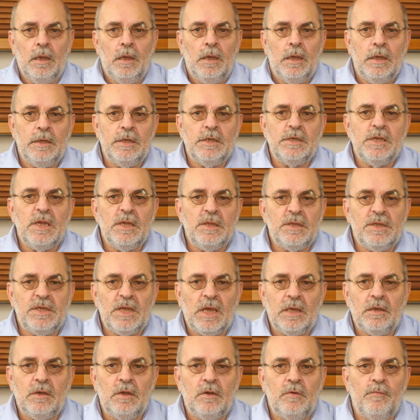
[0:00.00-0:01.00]
It is
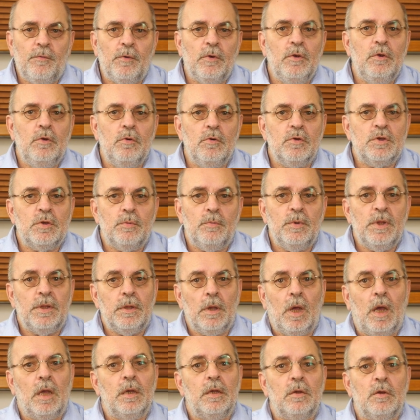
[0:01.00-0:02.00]
intended for use with
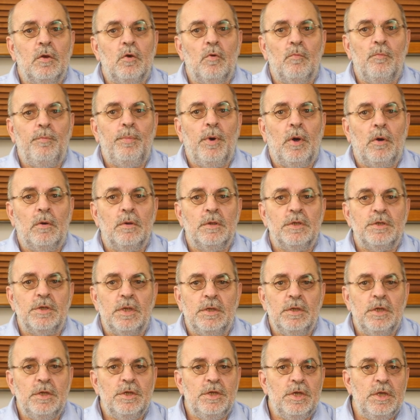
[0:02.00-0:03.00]
other components
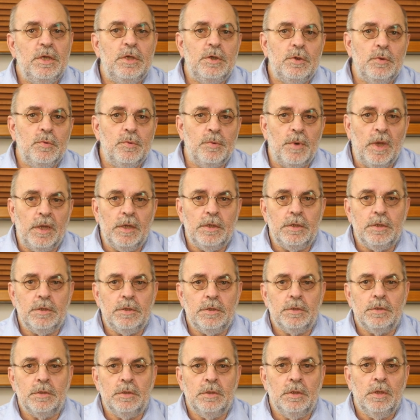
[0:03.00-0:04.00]
in the G2
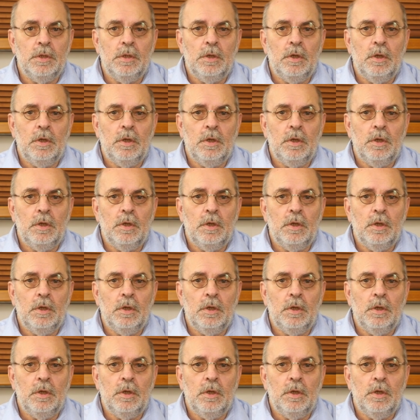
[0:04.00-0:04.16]
range.